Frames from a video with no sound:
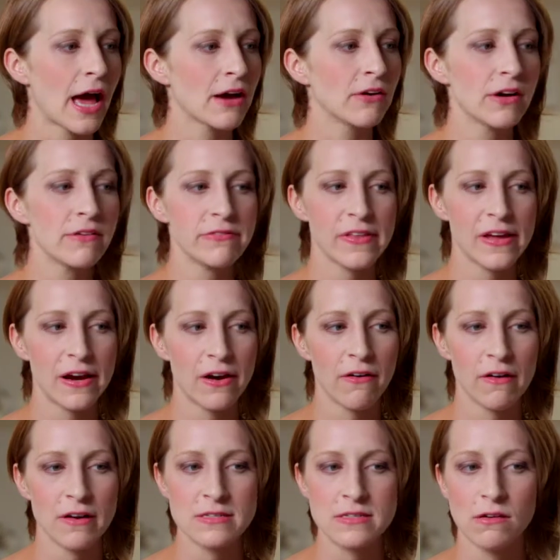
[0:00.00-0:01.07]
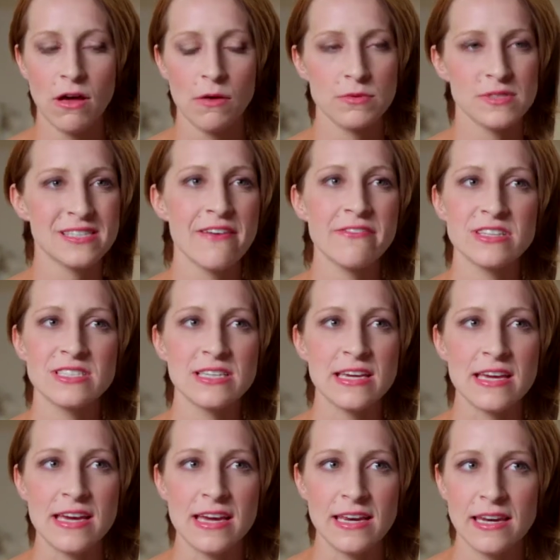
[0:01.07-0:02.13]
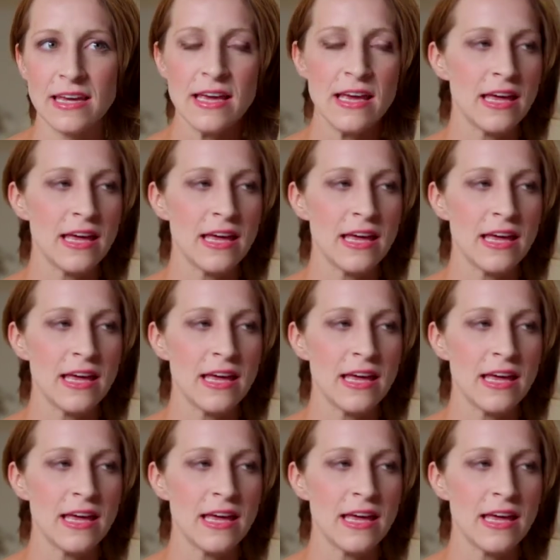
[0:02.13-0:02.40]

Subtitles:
I lived there until I was 17.